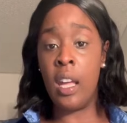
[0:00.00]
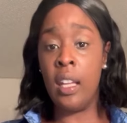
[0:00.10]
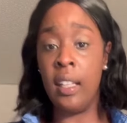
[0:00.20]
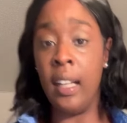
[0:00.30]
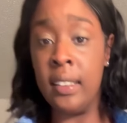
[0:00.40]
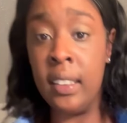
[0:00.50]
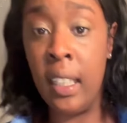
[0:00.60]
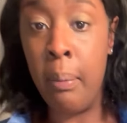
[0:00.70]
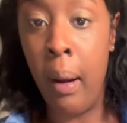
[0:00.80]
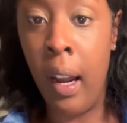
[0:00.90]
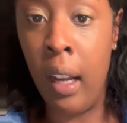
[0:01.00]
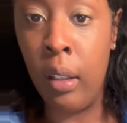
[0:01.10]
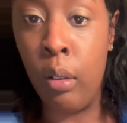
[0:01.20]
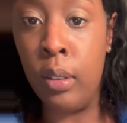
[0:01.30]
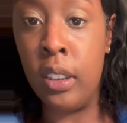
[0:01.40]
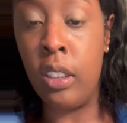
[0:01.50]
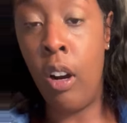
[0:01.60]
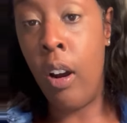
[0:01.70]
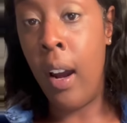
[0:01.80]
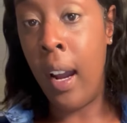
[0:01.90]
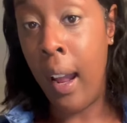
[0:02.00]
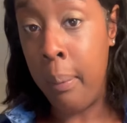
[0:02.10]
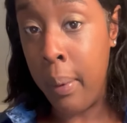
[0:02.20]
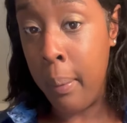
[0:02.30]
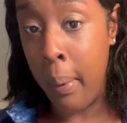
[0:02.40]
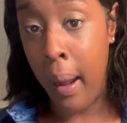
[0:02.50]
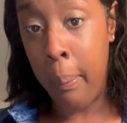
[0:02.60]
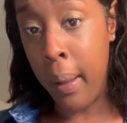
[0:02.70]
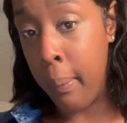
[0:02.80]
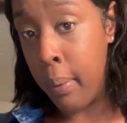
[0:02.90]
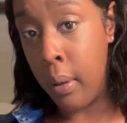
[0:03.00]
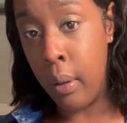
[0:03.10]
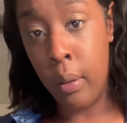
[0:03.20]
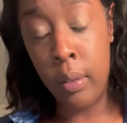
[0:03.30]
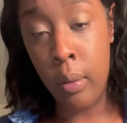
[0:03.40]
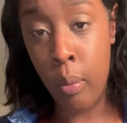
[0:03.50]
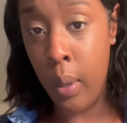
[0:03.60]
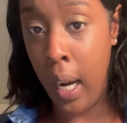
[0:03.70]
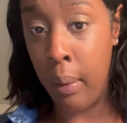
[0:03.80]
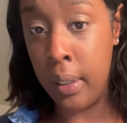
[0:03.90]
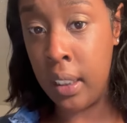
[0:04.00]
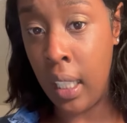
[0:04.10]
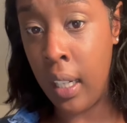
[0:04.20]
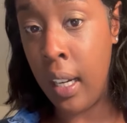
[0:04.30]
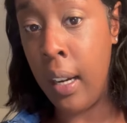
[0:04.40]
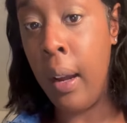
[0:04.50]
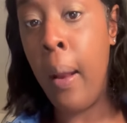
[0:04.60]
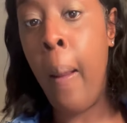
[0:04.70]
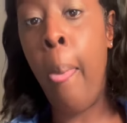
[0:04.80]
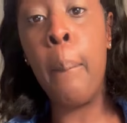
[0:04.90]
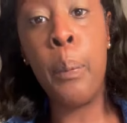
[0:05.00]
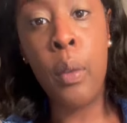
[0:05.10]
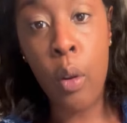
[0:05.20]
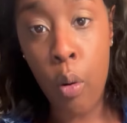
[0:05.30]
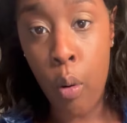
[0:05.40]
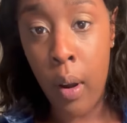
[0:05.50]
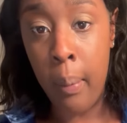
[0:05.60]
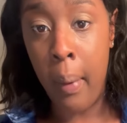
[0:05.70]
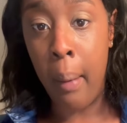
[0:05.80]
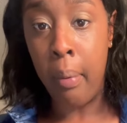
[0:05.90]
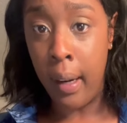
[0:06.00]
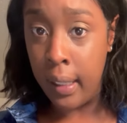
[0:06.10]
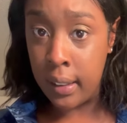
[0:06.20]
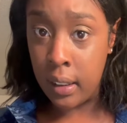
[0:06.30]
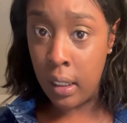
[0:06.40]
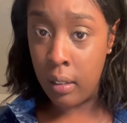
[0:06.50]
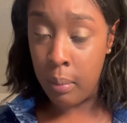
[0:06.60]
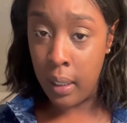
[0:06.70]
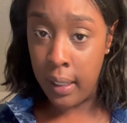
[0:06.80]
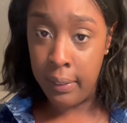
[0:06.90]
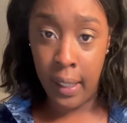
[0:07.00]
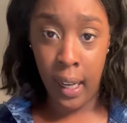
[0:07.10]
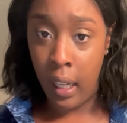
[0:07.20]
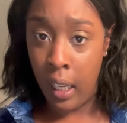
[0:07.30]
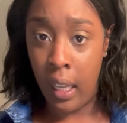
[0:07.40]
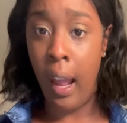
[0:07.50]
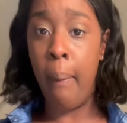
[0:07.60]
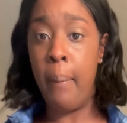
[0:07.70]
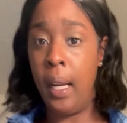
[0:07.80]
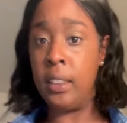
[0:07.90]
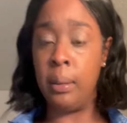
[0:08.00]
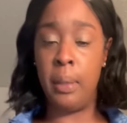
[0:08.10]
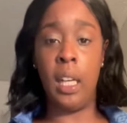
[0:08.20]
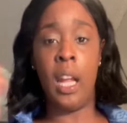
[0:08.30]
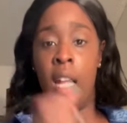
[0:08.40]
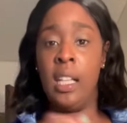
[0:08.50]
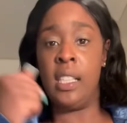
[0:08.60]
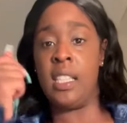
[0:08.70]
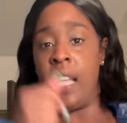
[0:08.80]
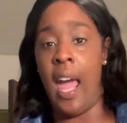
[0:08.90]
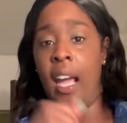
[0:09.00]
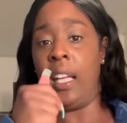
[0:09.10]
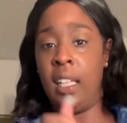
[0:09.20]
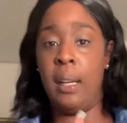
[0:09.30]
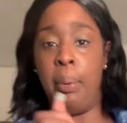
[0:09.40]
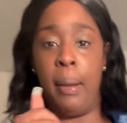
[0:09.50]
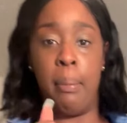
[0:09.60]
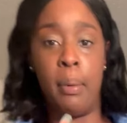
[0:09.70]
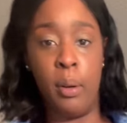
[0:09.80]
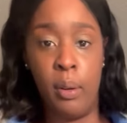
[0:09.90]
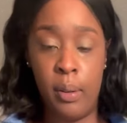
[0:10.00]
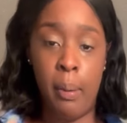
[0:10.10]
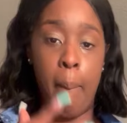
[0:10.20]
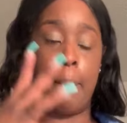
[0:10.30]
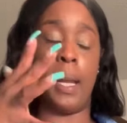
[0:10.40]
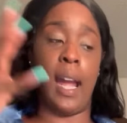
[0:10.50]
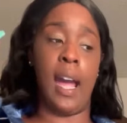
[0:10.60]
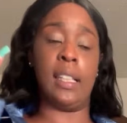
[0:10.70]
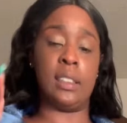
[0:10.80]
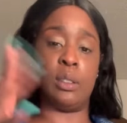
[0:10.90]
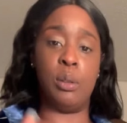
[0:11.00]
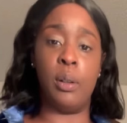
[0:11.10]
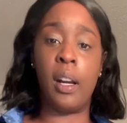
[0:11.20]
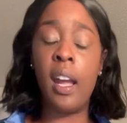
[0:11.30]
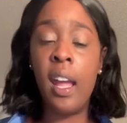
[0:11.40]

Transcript: Y'all see my little scar. I got bit by a pit bull when I was younger on my breast. Can you believe that? Can y'all imagine me tackling a pit bull? Big ass dog.